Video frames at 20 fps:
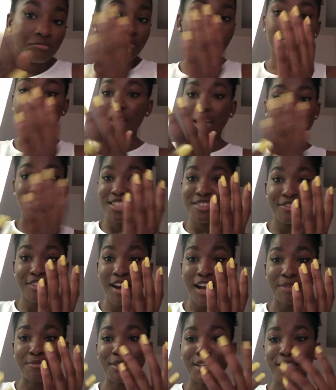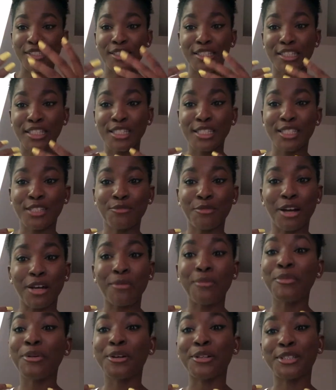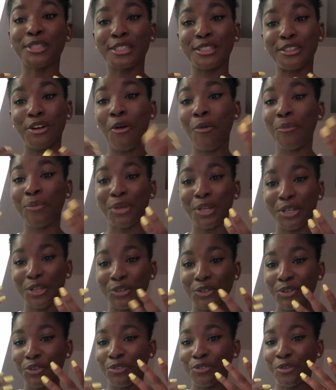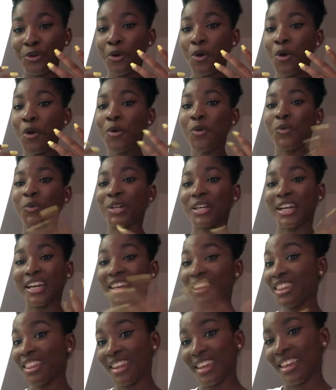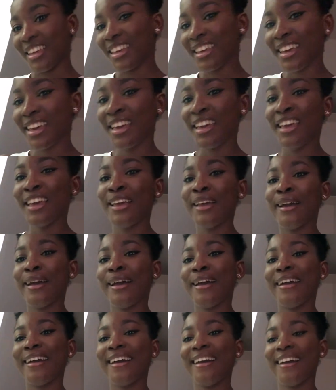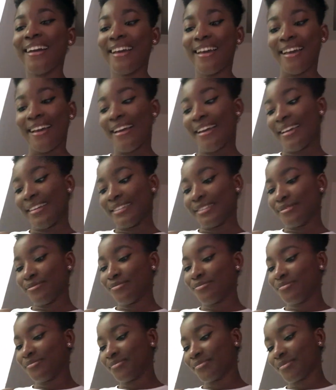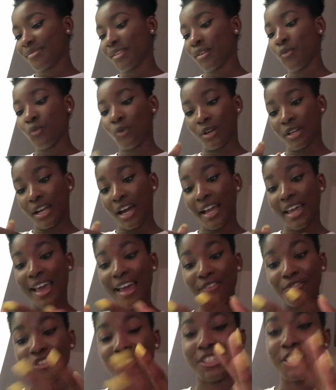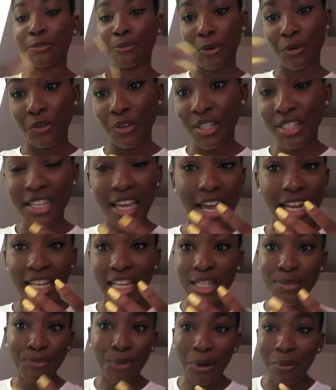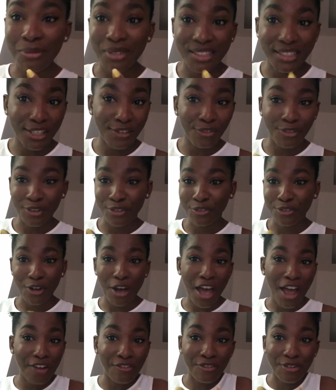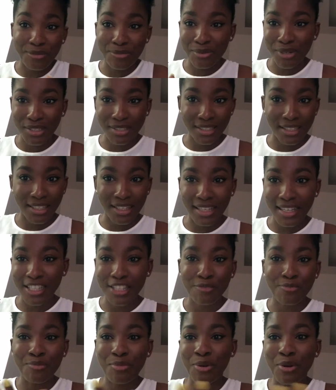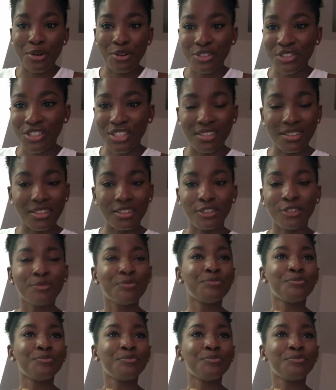that's fine, because this is just my personal opinion of what I think and what I have experienced, and it's probably different for everybody. It's personal.